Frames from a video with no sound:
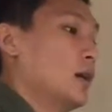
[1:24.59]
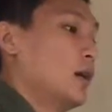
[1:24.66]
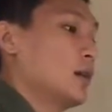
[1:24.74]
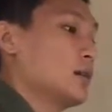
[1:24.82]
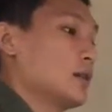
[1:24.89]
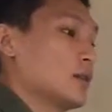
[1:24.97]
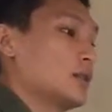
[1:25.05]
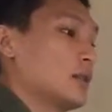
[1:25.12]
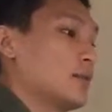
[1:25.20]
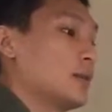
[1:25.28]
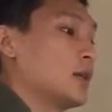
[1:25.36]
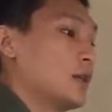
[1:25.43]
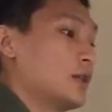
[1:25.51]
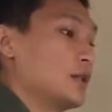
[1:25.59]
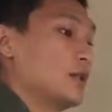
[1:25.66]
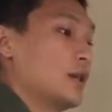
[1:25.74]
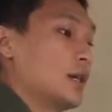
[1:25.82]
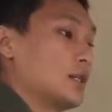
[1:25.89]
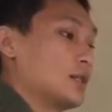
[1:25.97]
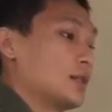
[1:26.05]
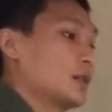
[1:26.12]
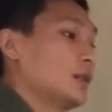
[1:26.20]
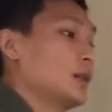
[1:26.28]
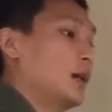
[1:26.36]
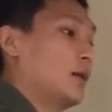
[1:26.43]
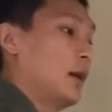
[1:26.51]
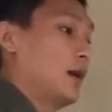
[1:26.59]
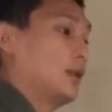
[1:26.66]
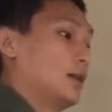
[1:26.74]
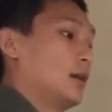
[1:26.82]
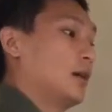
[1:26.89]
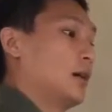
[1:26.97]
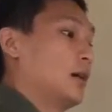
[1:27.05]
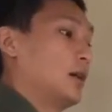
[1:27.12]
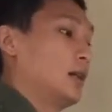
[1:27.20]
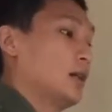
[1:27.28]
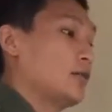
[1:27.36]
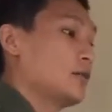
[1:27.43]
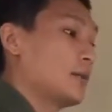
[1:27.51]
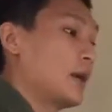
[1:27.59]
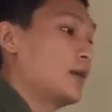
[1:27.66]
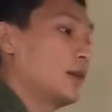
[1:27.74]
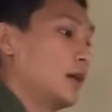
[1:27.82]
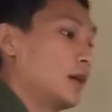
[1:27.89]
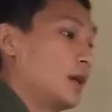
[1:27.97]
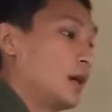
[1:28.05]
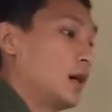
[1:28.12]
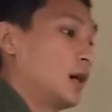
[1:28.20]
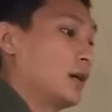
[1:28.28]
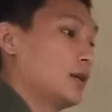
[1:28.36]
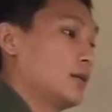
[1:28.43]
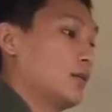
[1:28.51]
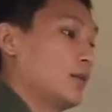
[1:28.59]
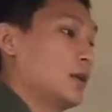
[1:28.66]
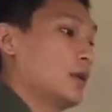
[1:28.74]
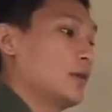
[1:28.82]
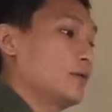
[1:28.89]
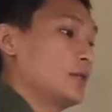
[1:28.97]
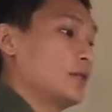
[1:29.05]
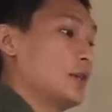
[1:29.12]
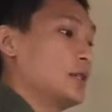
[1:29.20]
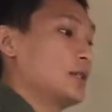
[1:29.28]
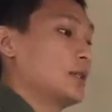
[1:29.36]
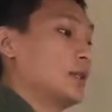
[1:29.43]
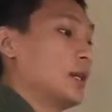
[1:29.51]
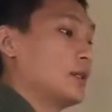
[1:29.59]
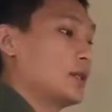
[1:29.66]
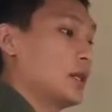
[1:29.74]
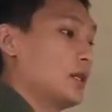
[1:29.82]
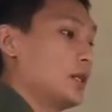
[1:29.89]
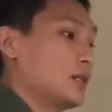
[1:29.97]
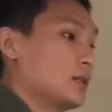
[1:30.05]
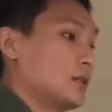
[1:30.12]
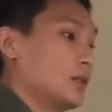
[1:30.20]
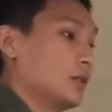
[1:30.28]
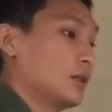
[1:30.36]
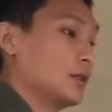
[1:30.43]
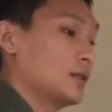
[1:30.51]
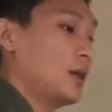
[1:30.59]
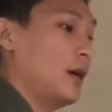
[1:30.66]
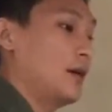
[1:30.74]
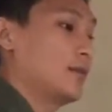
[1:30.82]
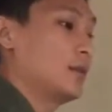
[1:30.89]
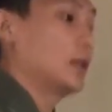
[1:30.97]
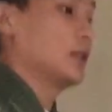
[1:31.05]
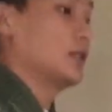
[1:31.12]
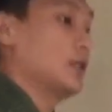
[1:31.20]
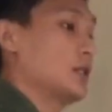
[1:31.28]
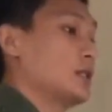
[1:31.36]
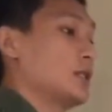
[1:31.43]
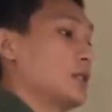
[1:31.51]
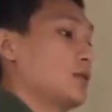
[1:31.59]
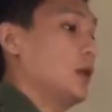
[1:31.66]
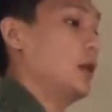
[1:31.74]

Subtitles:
Also, similar interests and language barrier are one of the reasons that Chinese students have a tendency to